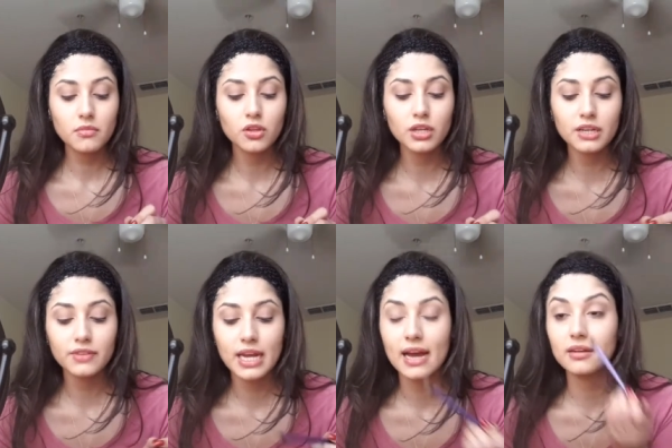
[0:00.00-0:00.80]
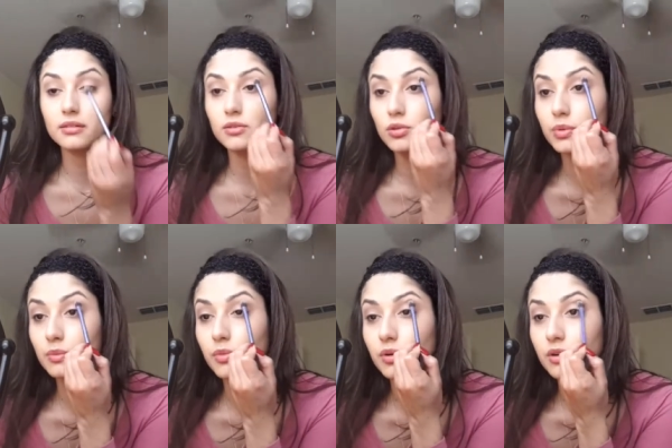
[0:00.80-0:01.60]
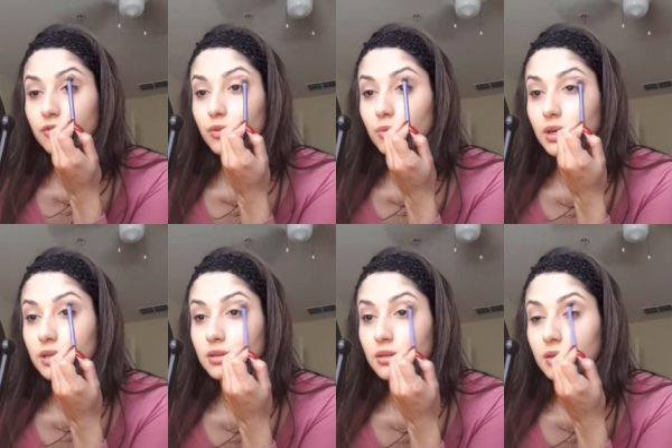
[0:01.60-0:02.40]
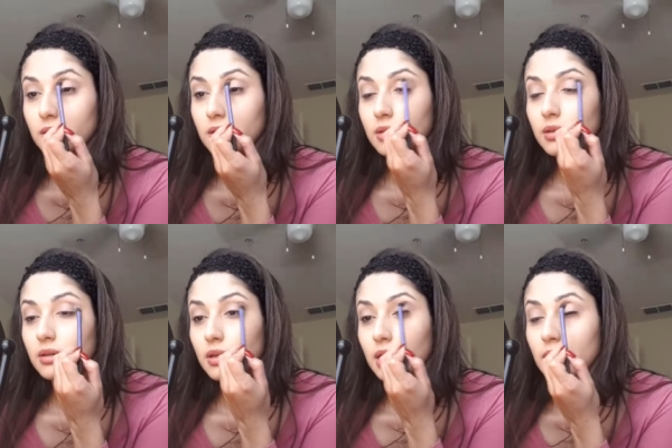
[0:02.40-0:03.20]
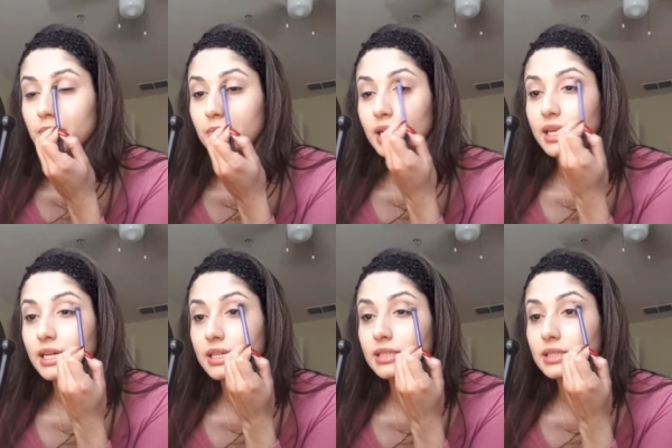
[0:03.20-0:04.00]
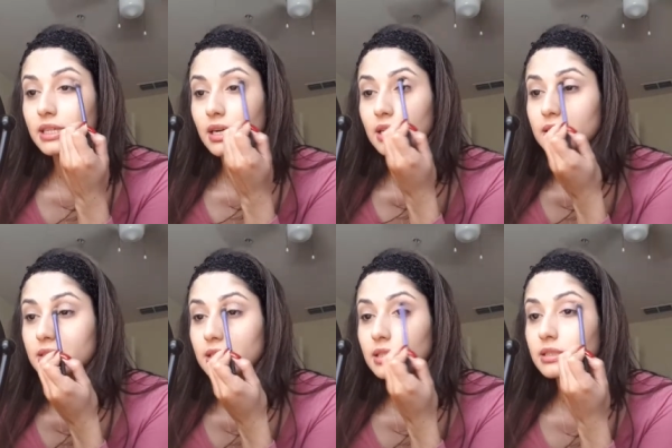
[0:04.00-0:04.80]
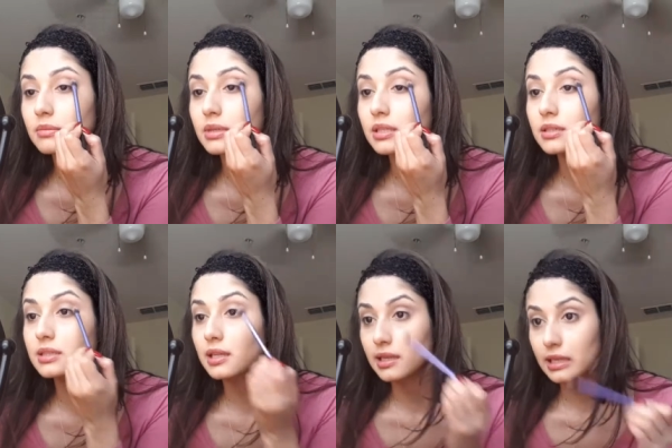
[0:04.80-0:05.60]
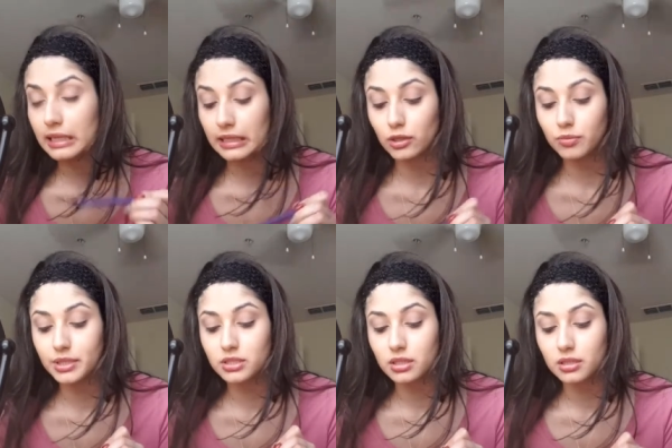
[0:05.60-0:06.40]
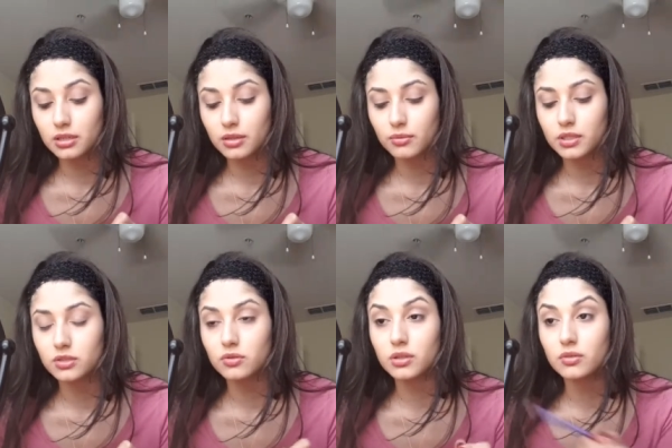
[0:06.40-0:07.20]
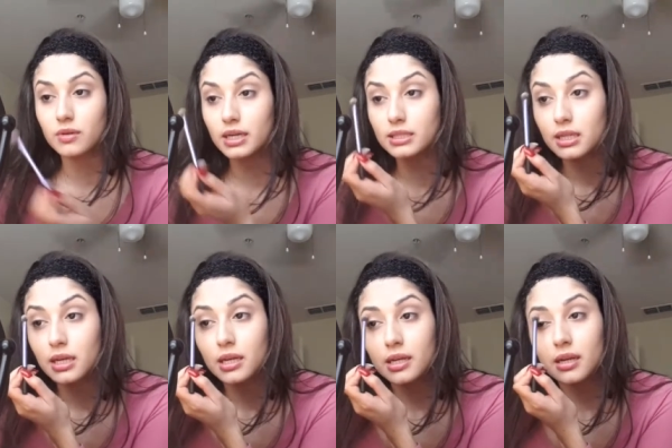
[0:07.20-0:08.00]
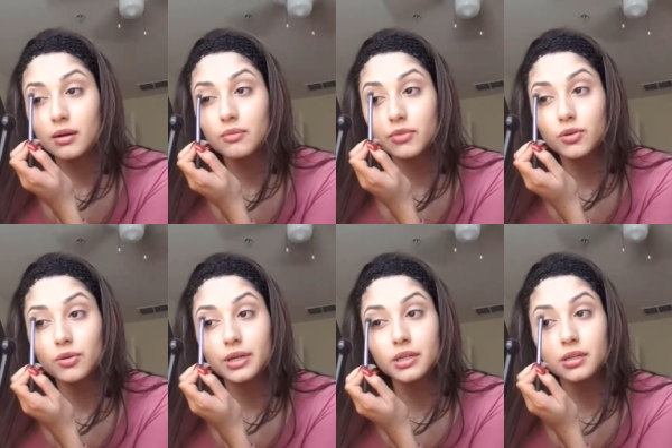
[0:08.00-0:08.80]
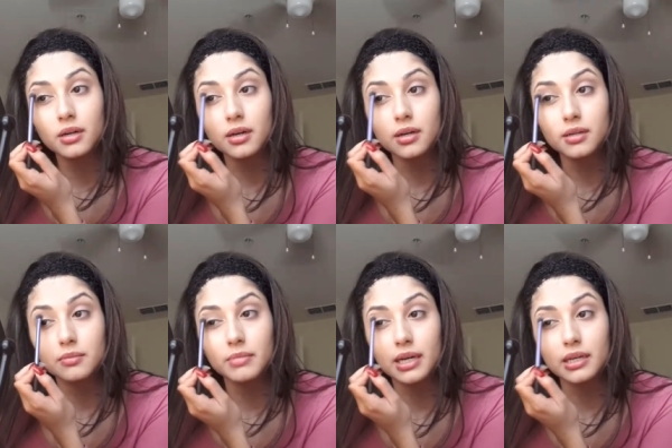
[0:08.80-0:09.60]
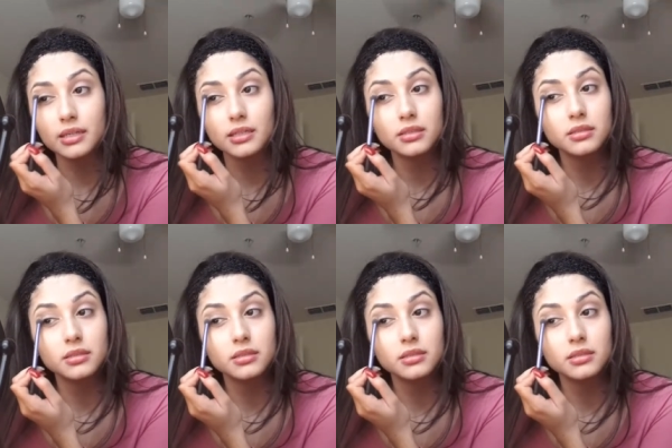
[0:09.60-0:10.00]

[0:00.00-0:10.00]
You can even add a little bit more if you want. On my end, it honestly to me looks a little bit darker than what it's showing you guys. Now I'm recording on my